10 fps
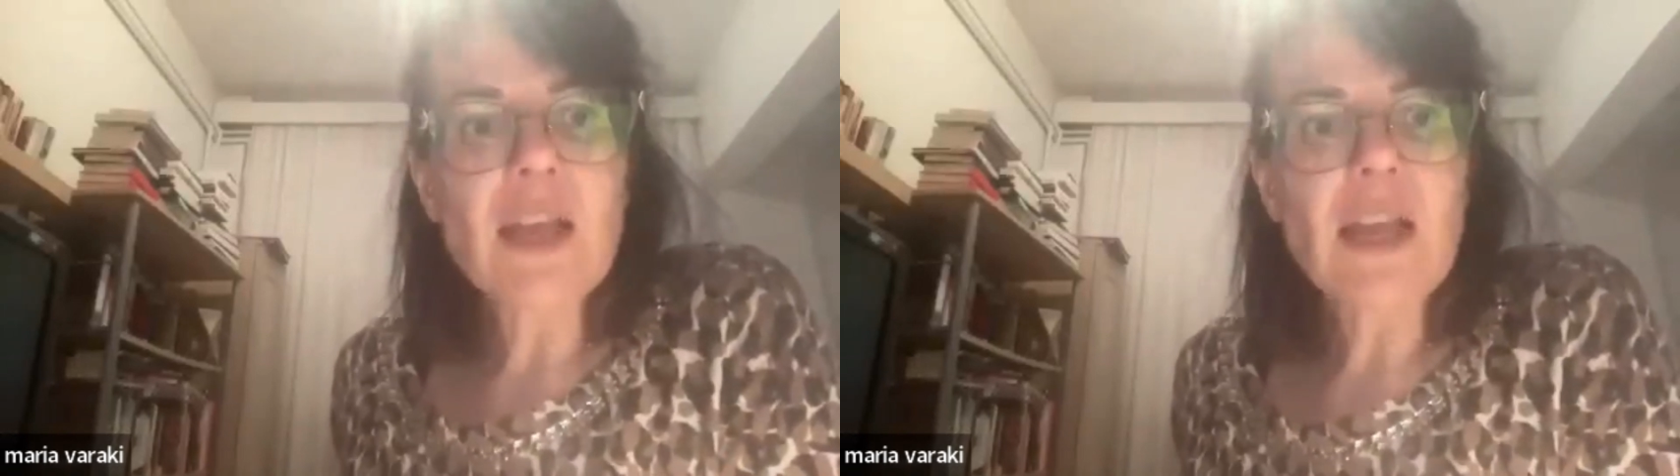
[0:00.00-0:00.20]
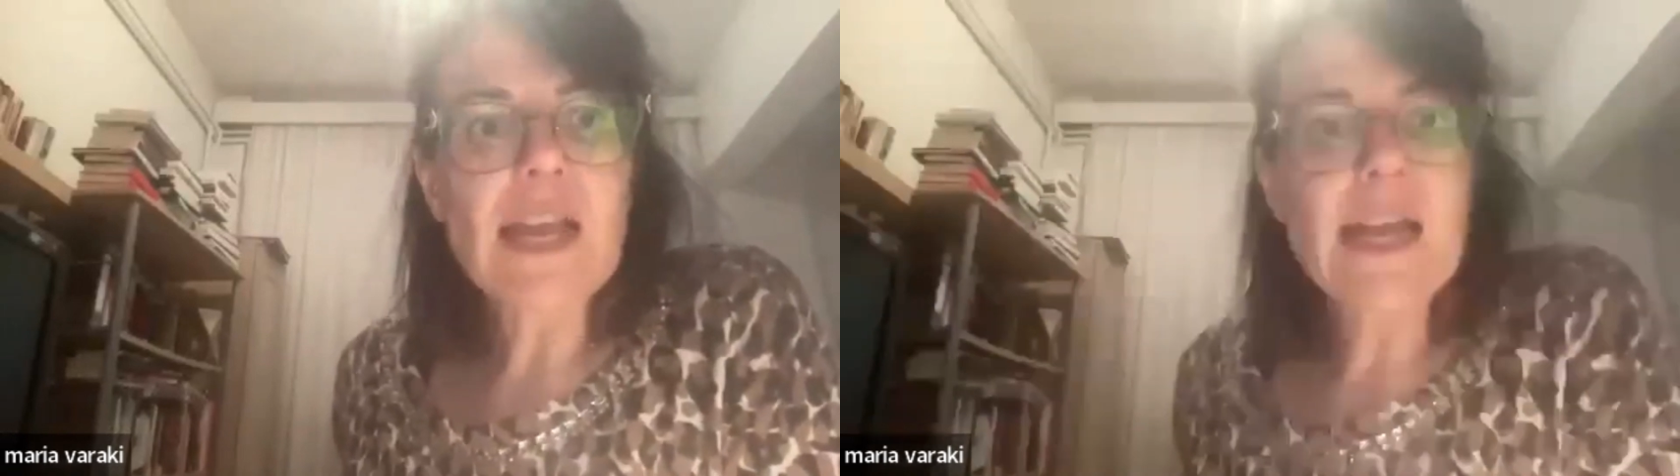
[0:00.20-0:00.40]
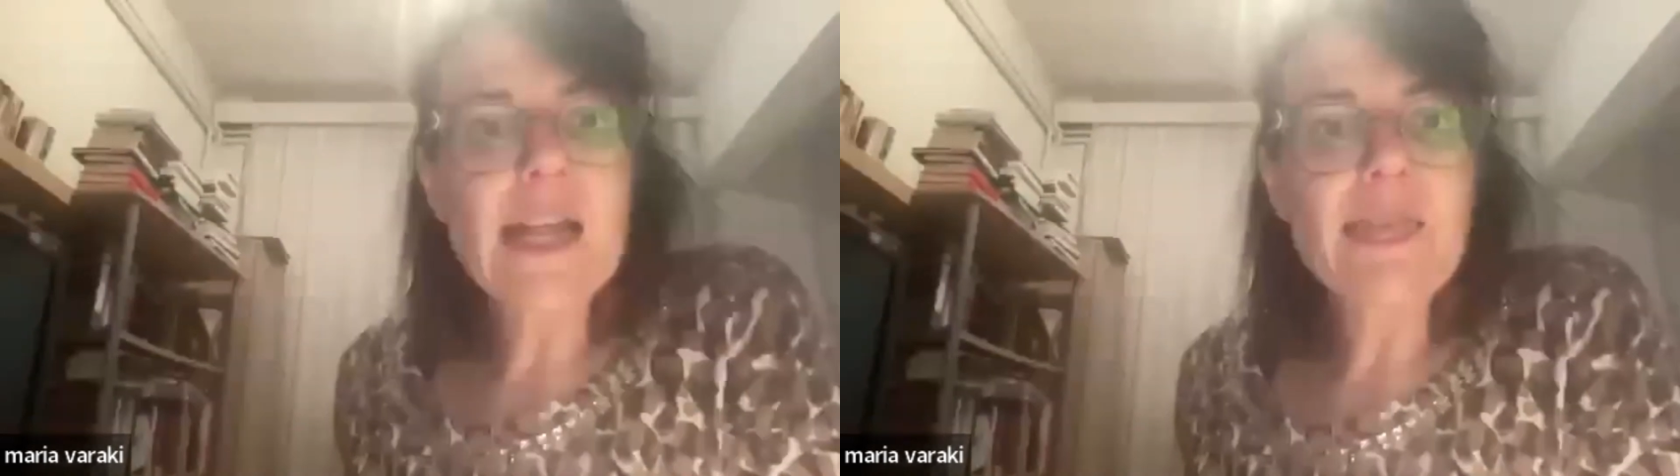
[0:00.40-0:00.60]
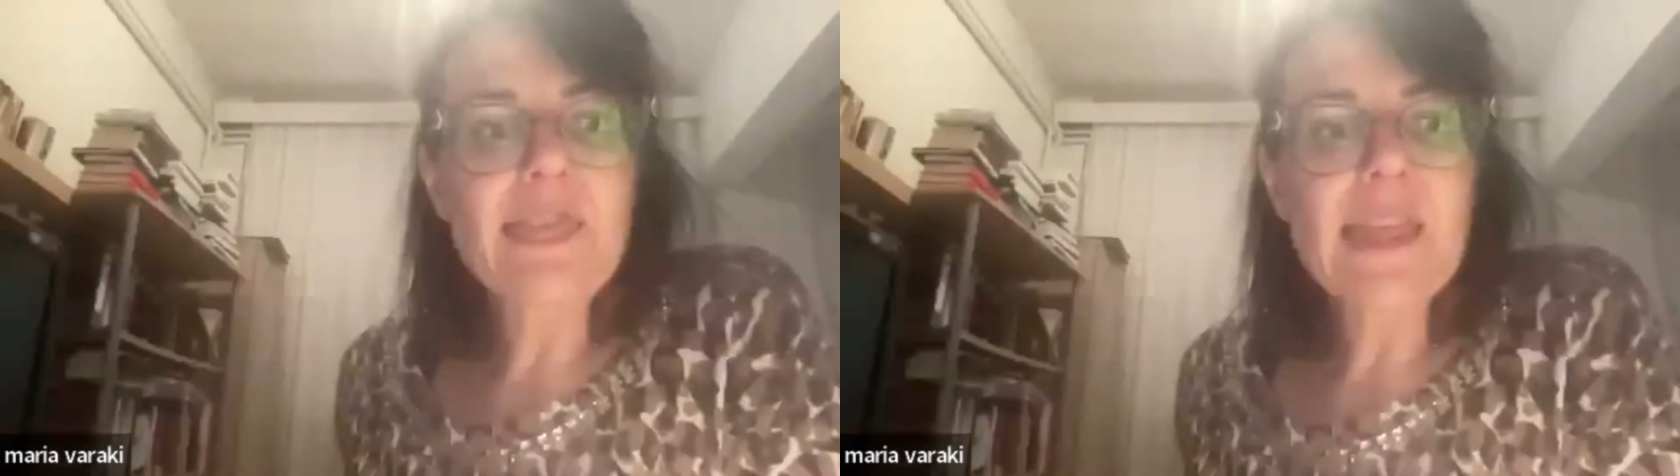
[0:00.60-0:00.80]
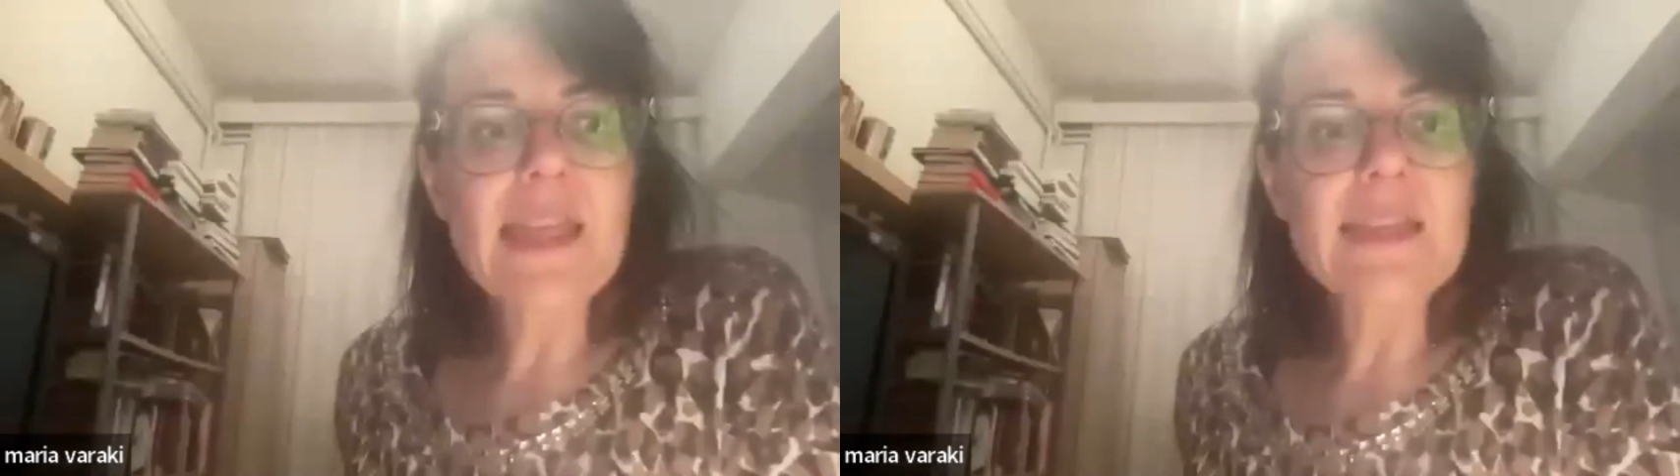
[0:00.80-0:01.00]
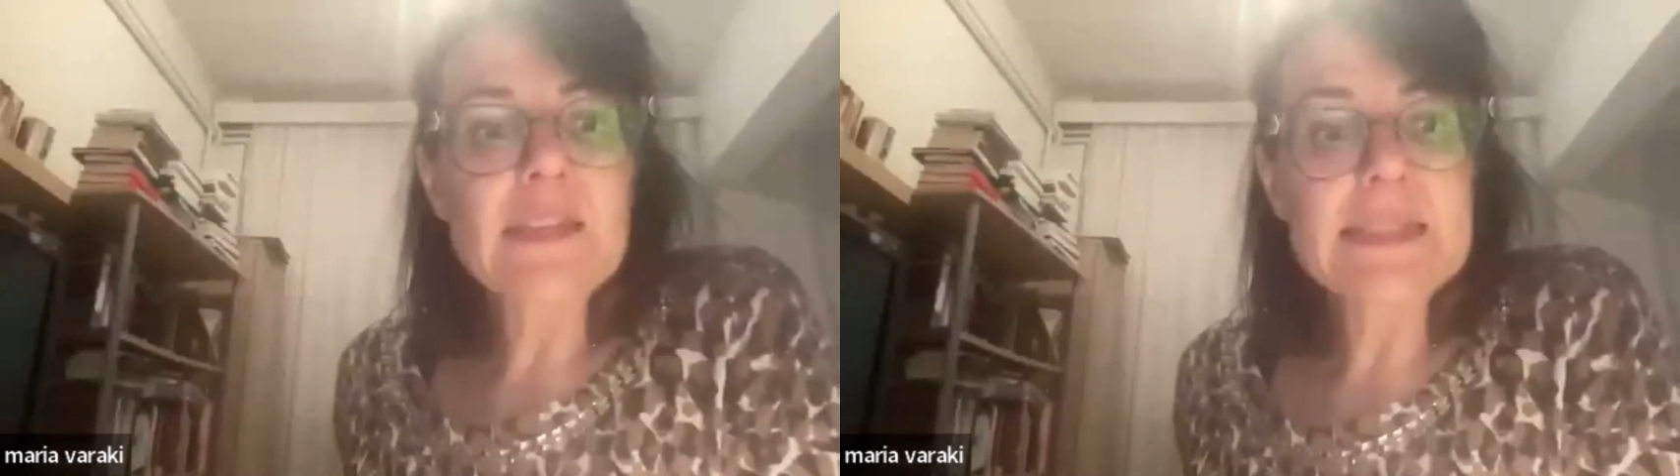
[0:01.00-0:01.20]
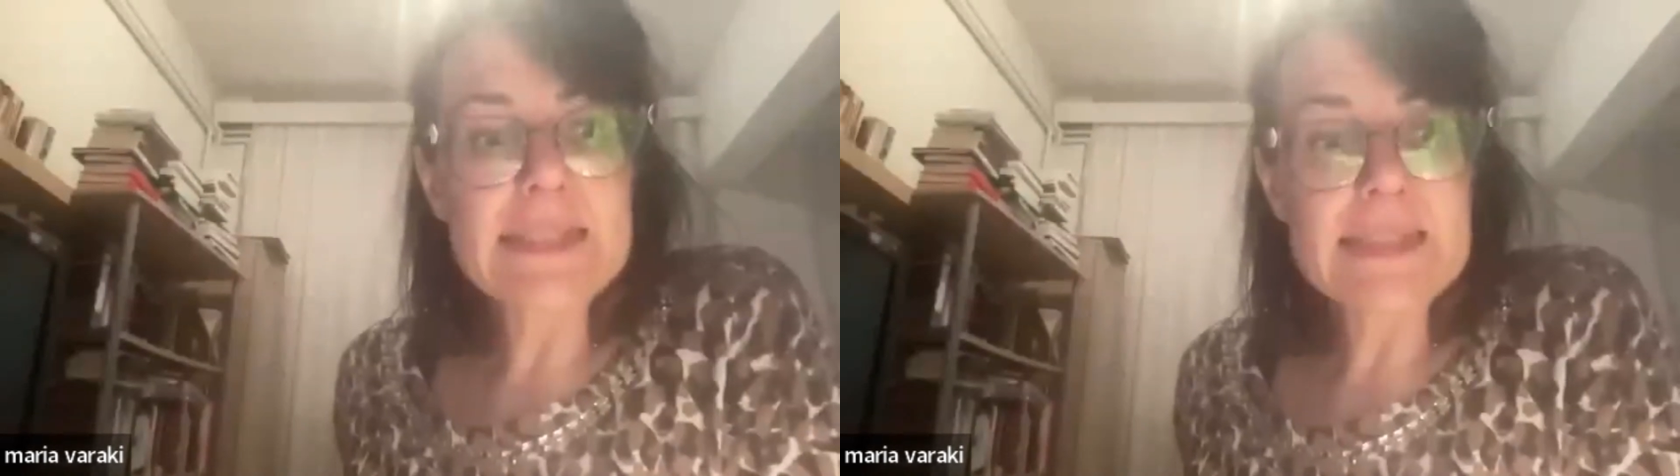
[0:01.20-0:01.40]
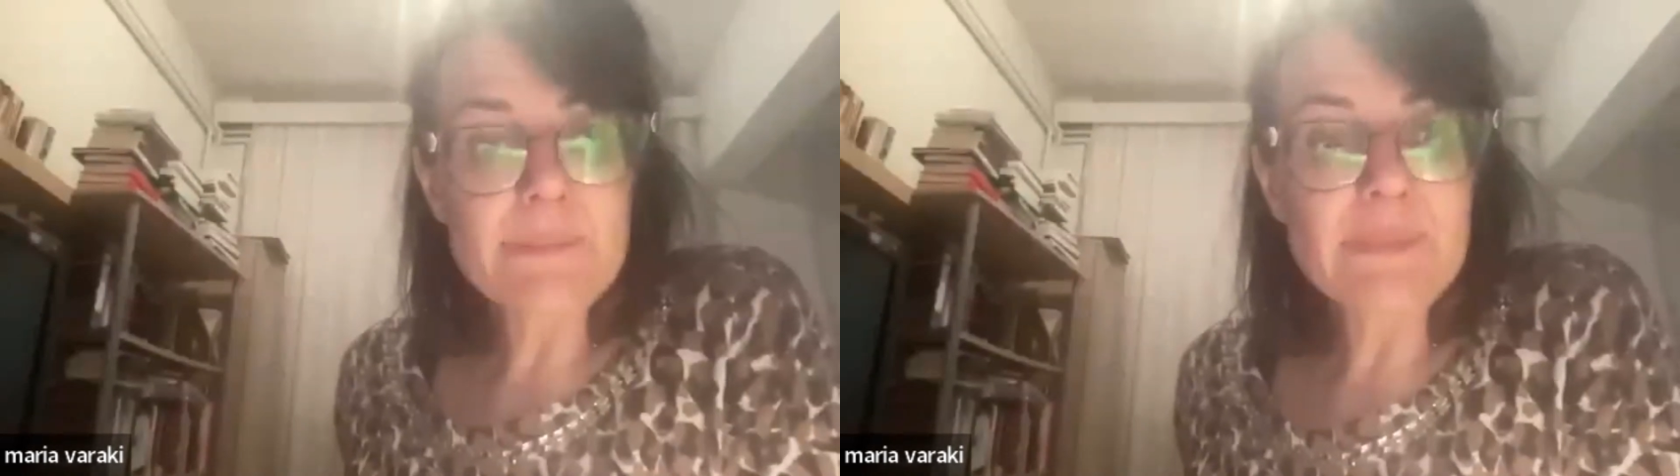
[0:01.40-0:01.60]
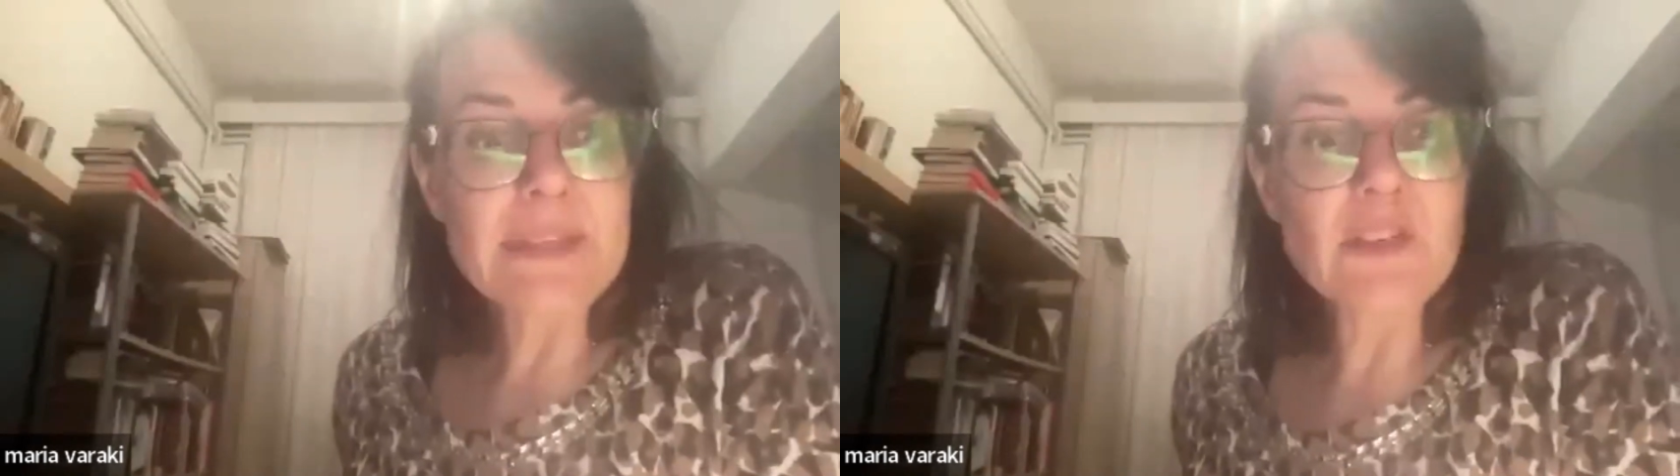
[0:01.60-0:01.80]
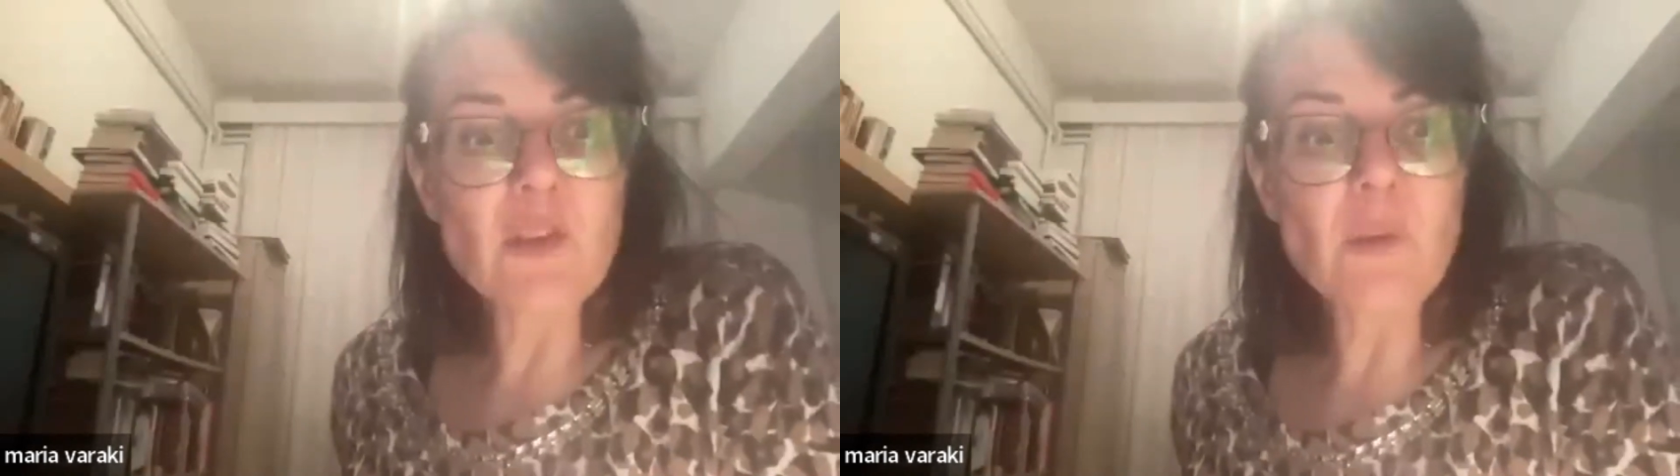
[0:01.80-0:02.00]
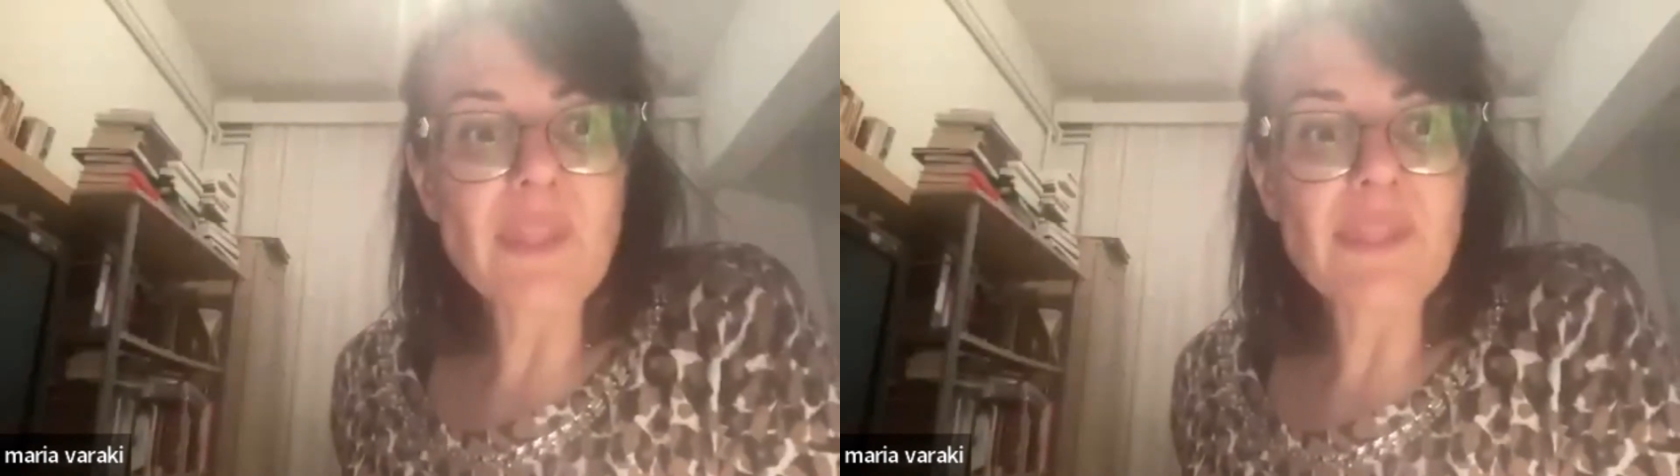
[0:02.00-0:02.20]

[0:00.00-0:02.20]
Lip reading: They seem, you know,